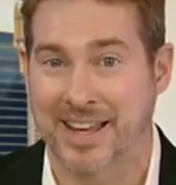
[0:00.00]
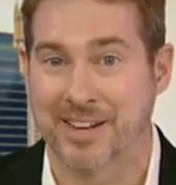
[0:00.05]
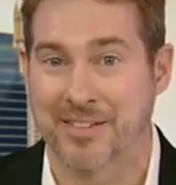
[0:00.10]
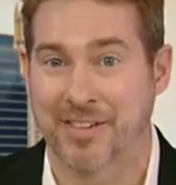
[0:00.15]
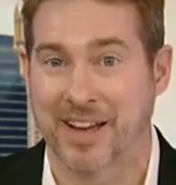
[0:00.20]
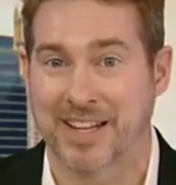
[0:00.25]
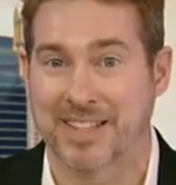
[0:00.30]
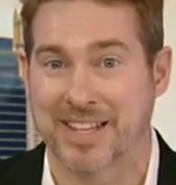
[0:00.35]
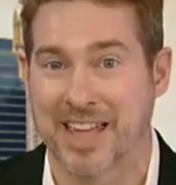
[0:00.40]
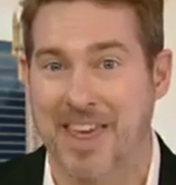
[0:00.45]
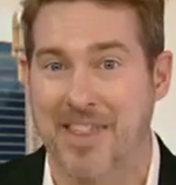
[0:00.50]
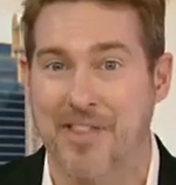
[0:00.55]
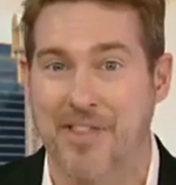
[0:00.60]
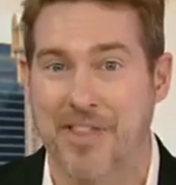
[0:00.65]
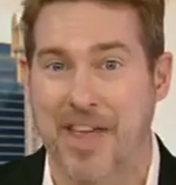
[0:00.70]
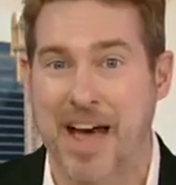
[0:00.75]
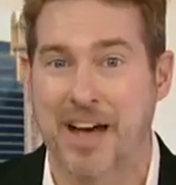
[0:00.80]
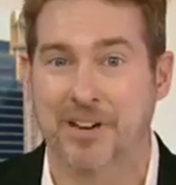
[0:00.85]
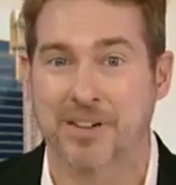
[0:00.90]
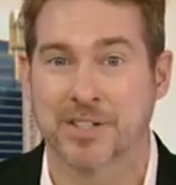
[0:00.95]
and you've got
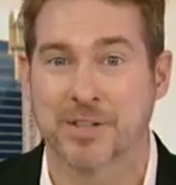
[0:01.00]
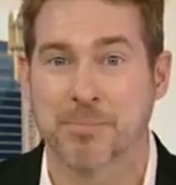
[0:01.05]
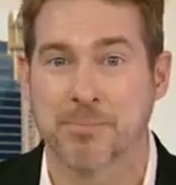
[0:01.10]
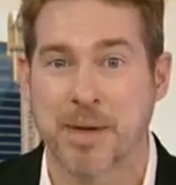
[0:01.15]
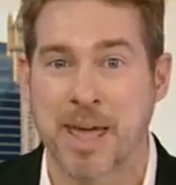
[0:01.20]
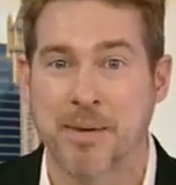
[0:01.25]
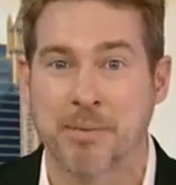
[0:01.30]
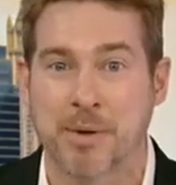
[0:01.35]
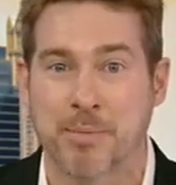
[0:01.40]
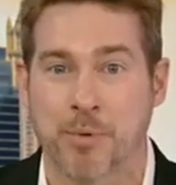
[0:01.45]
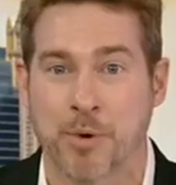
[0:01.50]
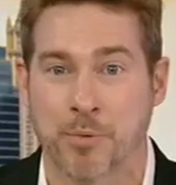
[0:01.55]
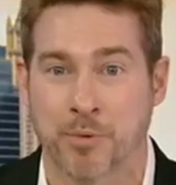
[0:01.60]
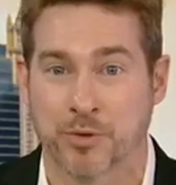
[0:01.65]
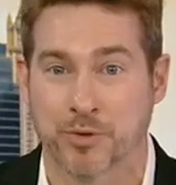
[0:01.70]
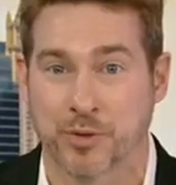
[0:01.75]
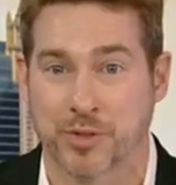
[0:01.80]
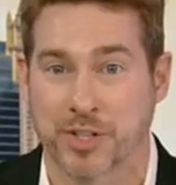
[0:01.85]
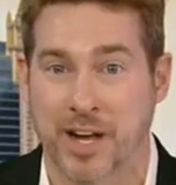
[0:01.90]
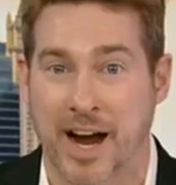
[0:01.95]
10,000 baby
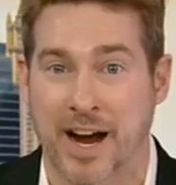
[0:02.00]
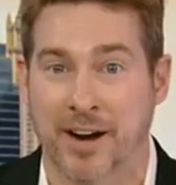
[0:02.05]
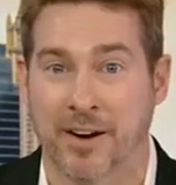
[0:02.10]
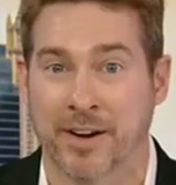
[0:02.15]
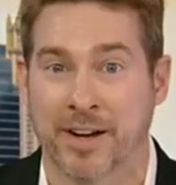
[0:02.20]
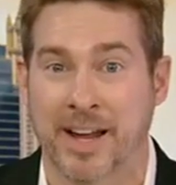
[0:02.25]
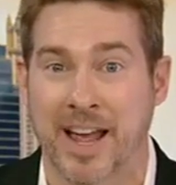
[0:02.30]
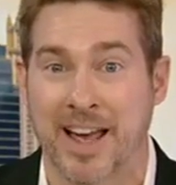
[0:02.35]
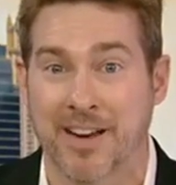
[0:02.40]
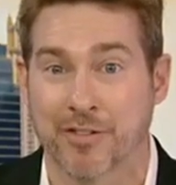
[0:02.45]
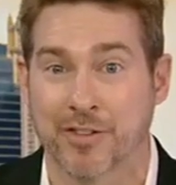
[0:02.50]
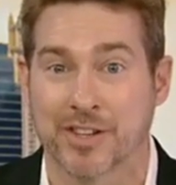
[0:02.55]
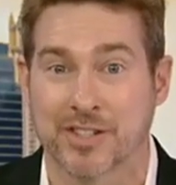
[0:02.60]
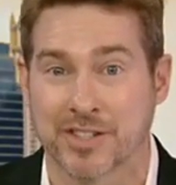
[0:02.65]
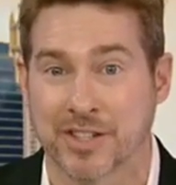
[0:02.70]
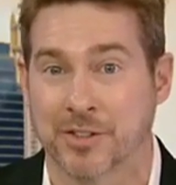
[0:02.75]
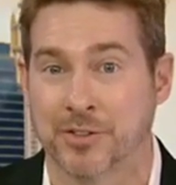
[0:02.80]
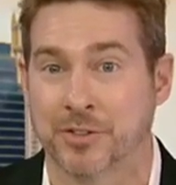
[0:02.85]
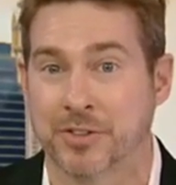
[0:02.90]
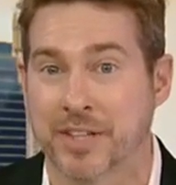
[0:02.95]
boomers retiring every
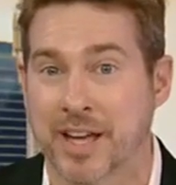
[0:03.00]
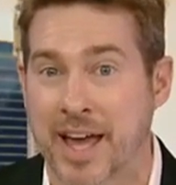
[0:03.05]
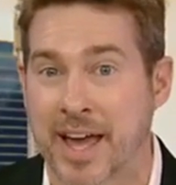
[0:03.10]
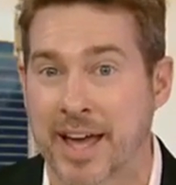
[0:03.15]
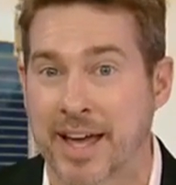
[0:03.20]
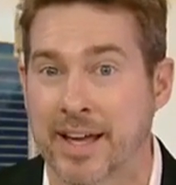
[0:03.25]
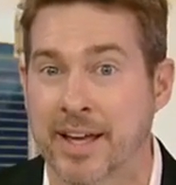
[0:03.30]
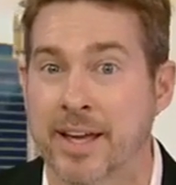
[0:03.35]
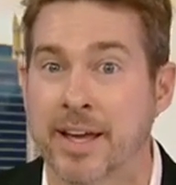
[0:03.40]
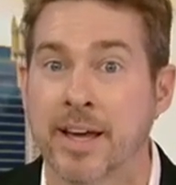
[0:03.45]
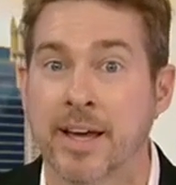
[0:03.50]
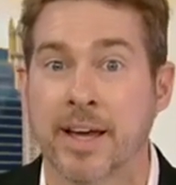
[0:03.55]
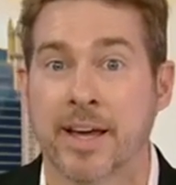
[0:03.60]
single day.